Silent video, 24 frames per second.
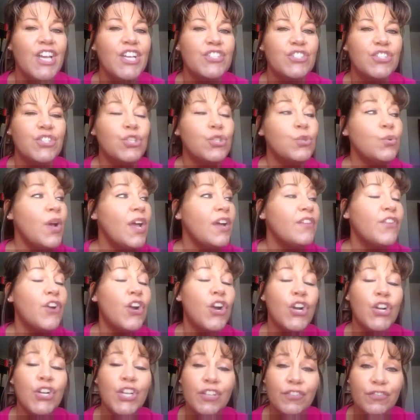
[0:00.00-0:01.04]
So you have
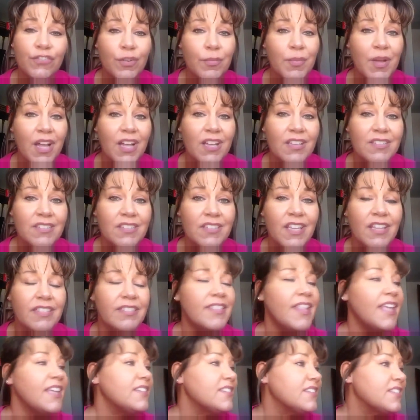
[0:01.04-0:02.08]
heard it from us.
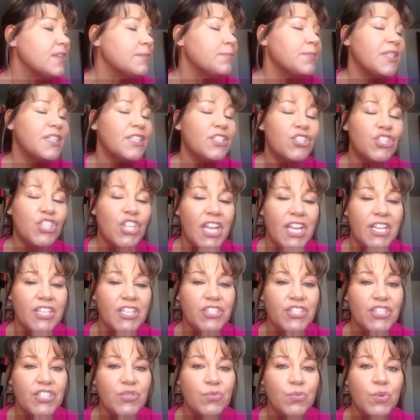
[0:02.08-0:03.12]
Unless something
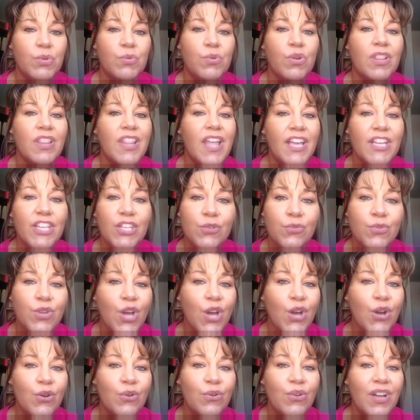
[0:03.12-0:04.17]
changes, we will let you
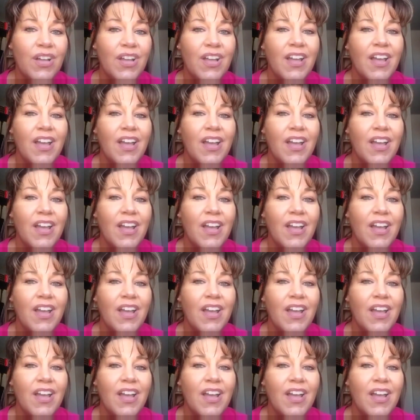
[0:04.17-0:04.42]
know.